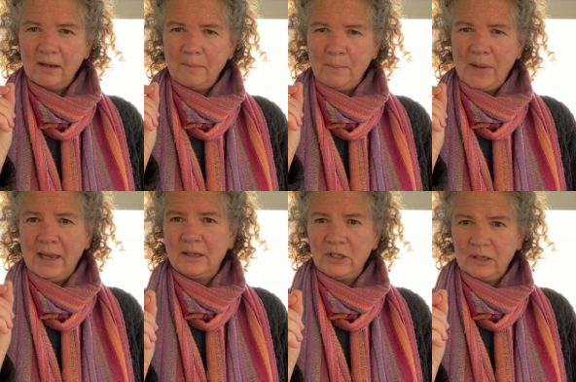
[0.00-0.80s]

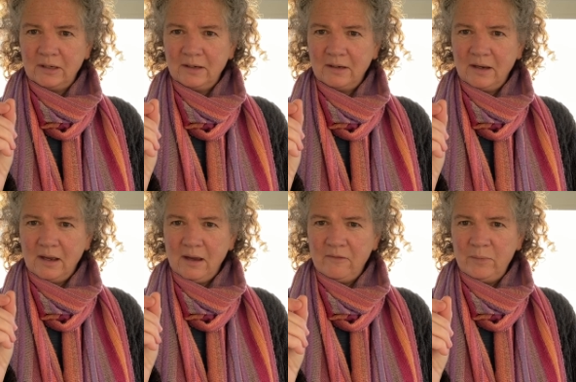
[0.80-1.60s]
magic
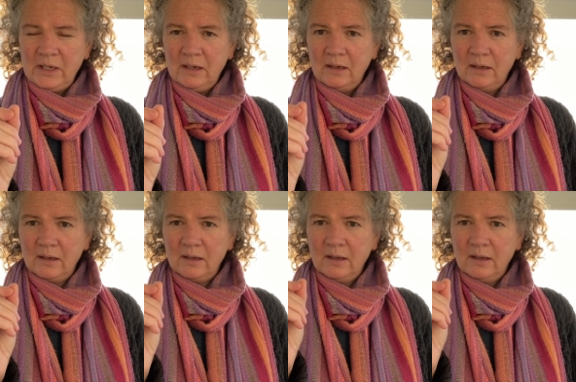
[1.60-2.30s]
of being a